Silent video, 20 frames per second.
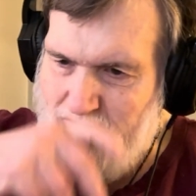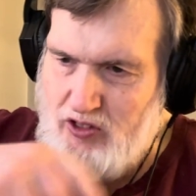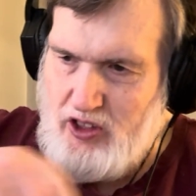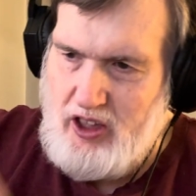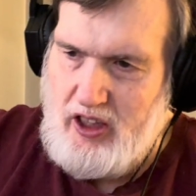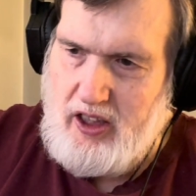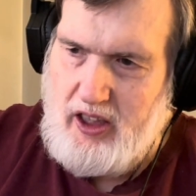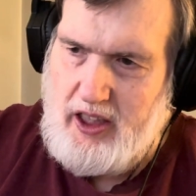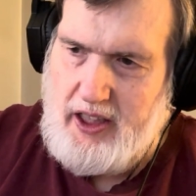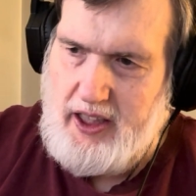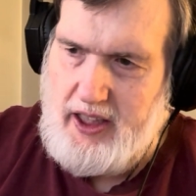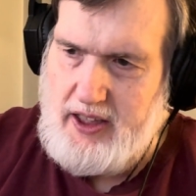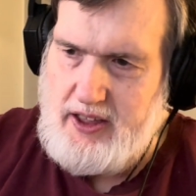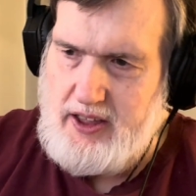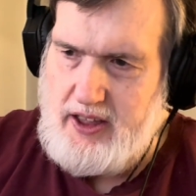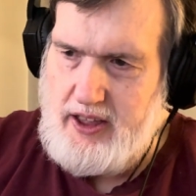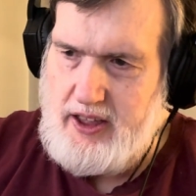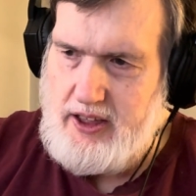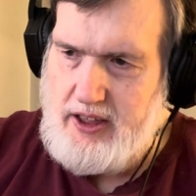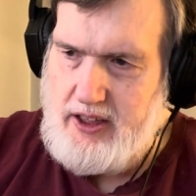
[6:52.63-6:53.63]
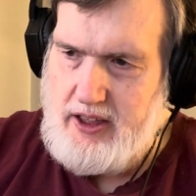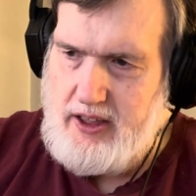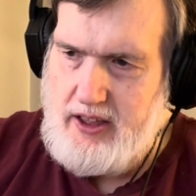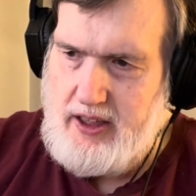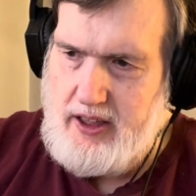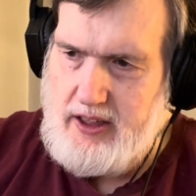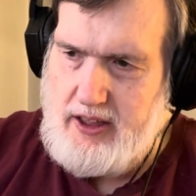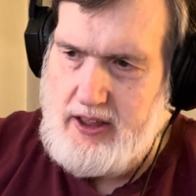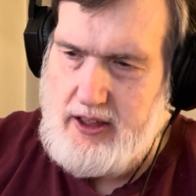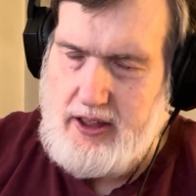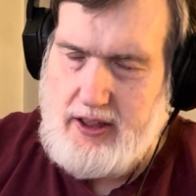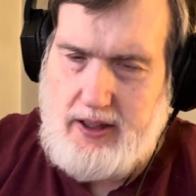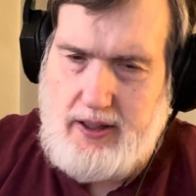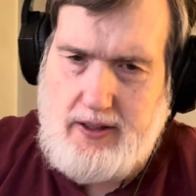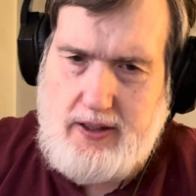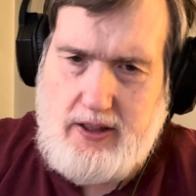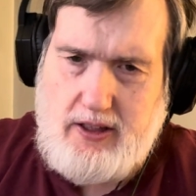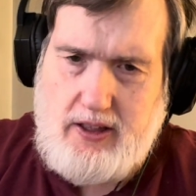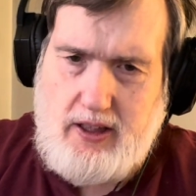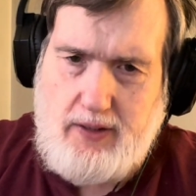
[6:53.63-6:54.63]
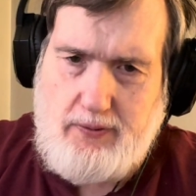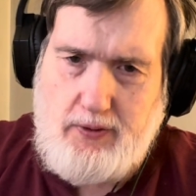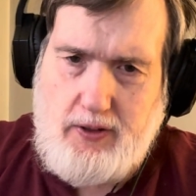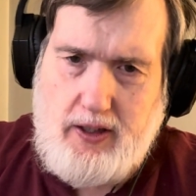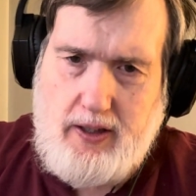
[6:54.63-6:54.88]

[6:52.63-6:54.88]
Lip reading: Oh, I guess this is stuff